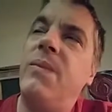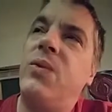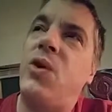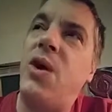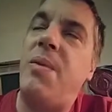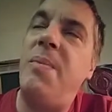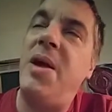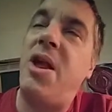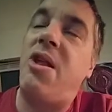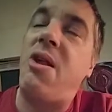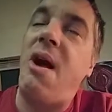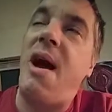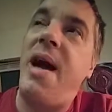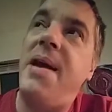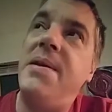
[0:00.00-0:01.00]
took me
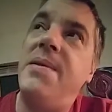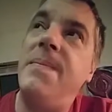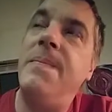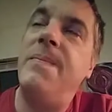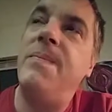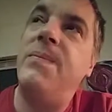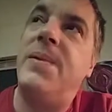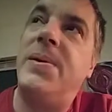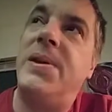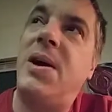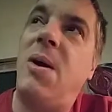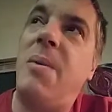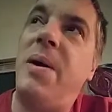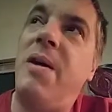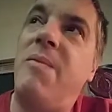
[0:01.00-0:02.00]
aside to
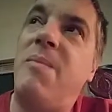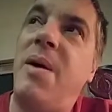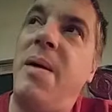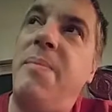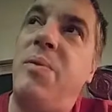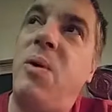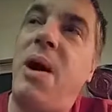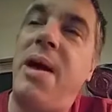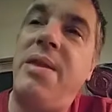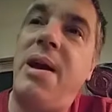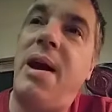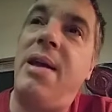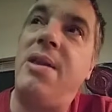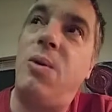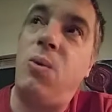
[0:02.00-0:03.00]
tell me of my poor, I
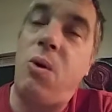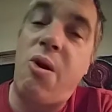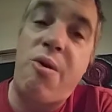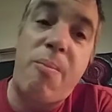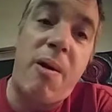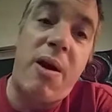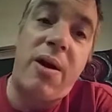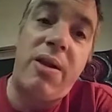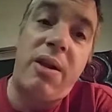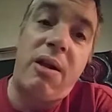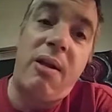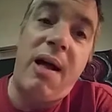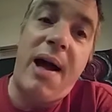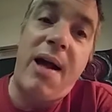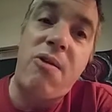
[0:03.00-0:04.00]
think I had the worst mark in the
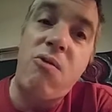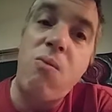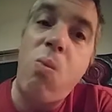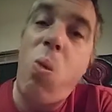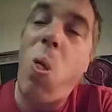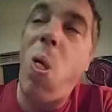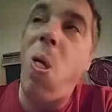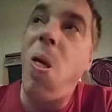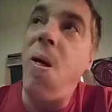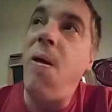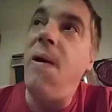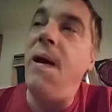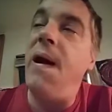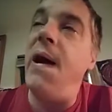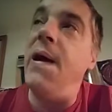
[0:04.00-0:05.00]
class.
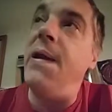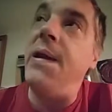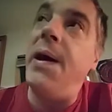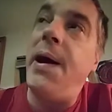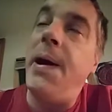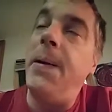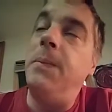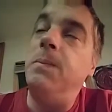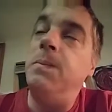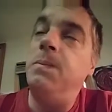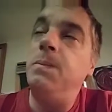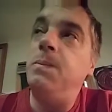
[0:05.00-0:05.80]
And,